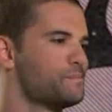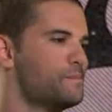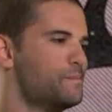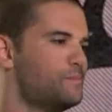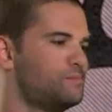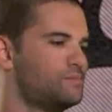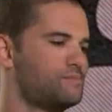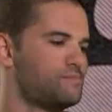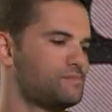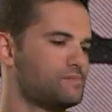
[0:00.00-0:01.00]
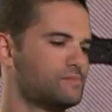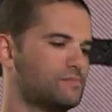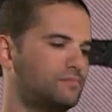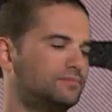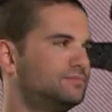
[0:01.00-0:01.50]

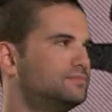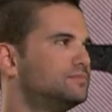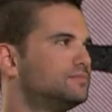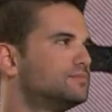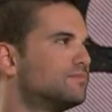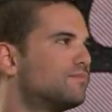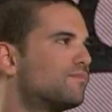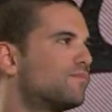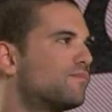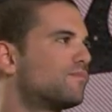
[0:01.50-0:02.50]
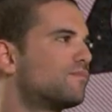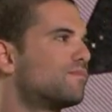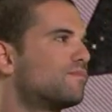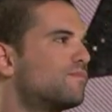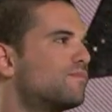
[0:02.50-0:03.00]

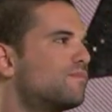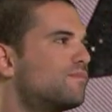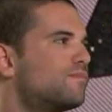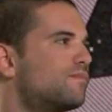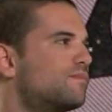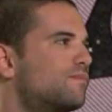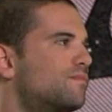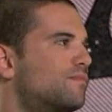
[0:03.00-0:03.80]
No words are spoken by the person on screen.